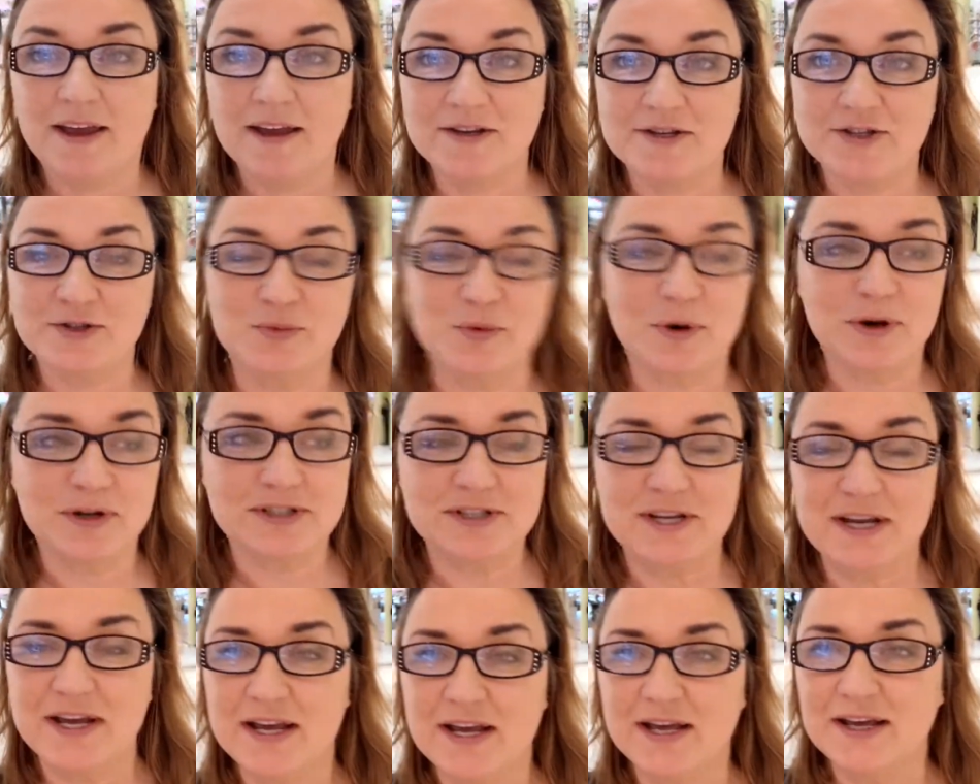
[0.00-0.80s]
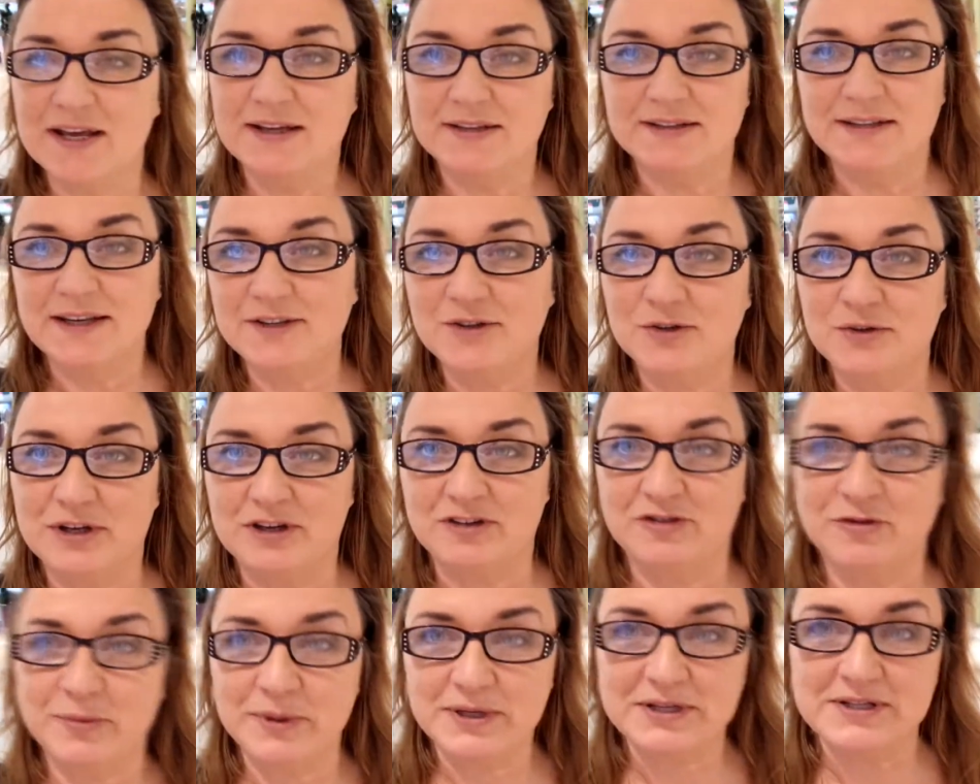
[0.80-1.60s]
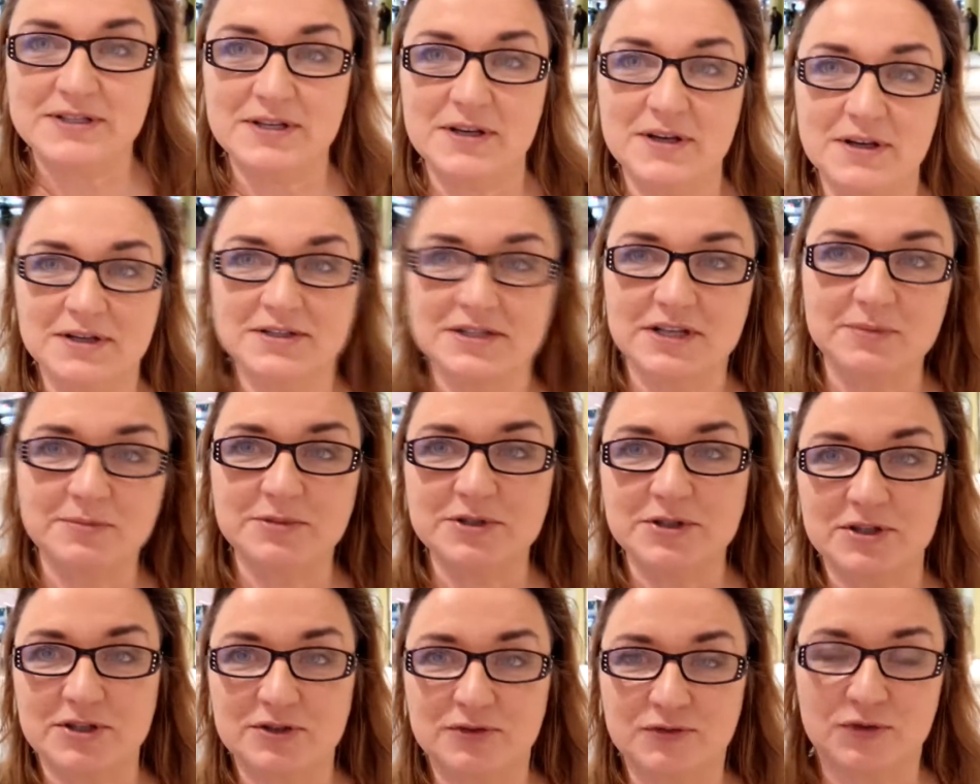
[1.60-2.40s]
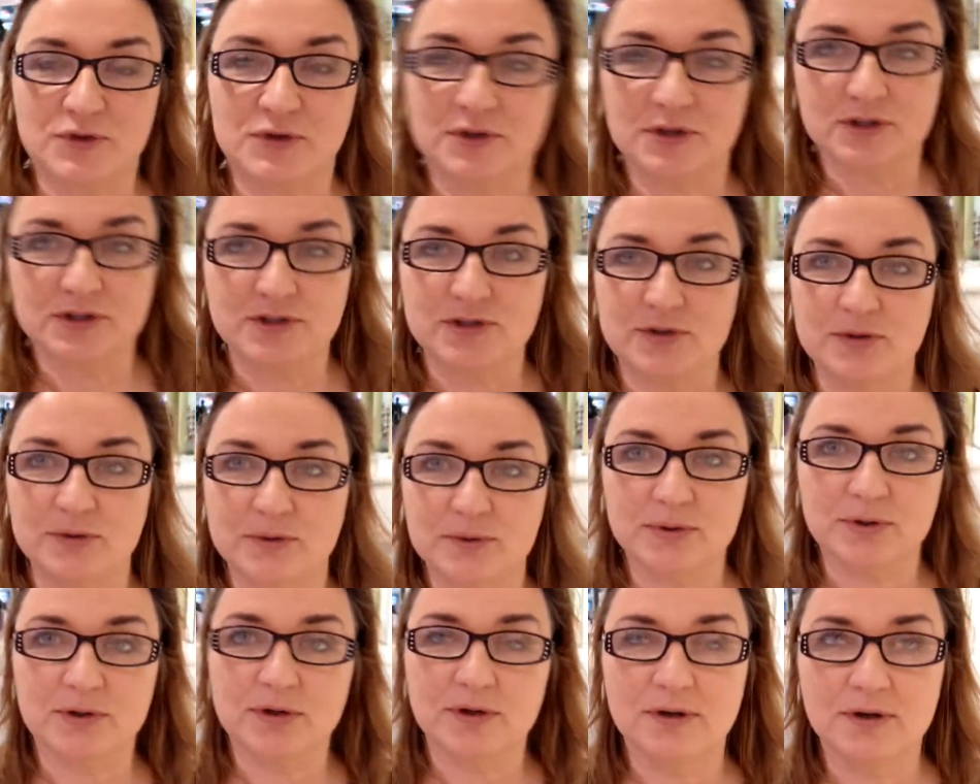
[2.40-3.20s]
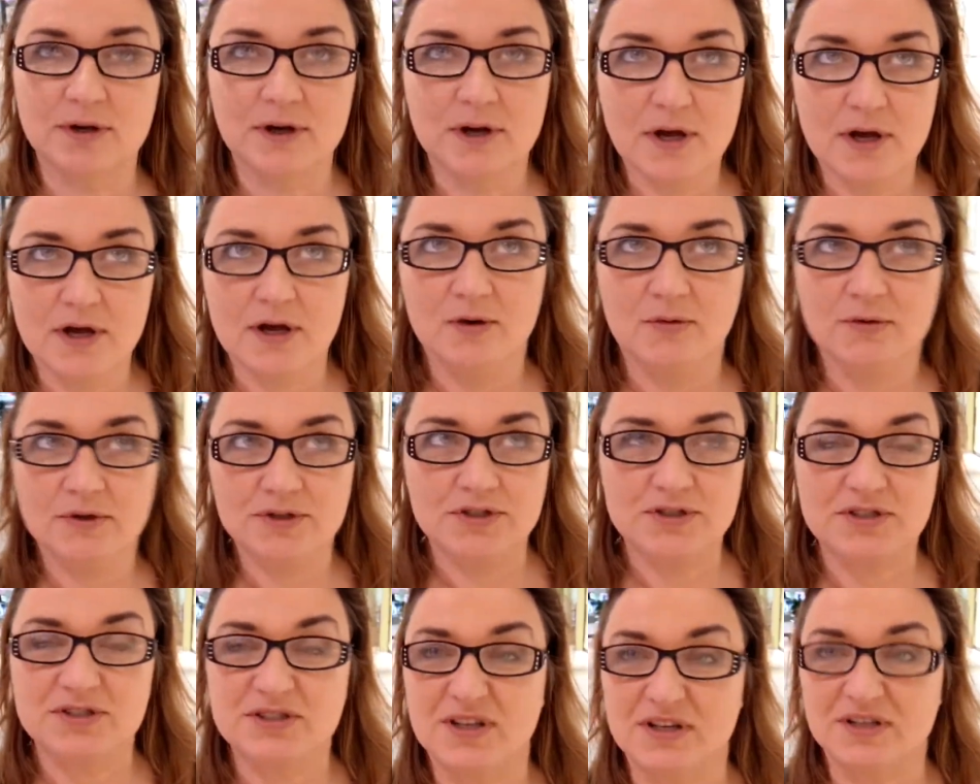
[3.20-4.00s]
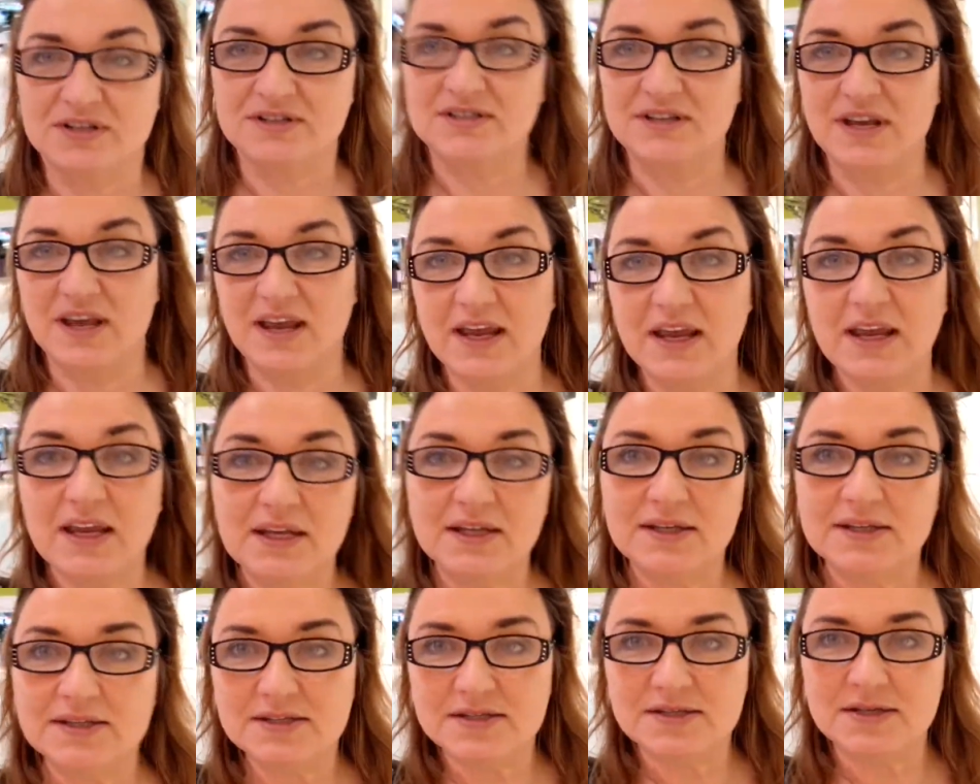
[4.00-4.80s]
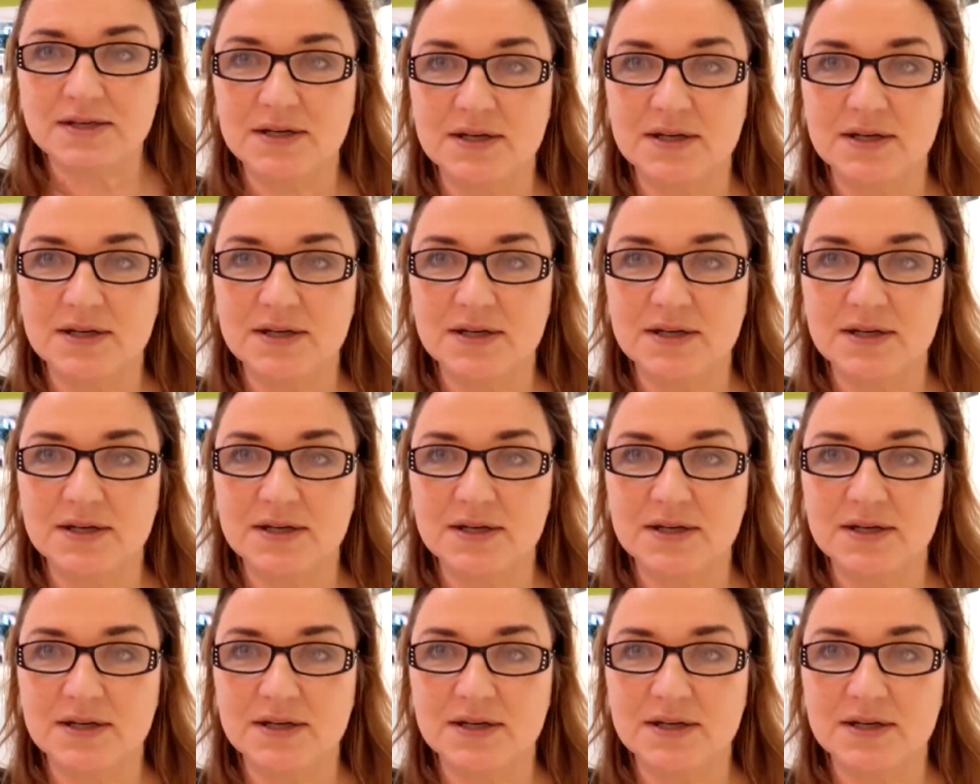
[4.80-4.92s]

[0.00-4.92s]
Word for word: and guess what? They don't have my size. I'm size 42, which is size 8.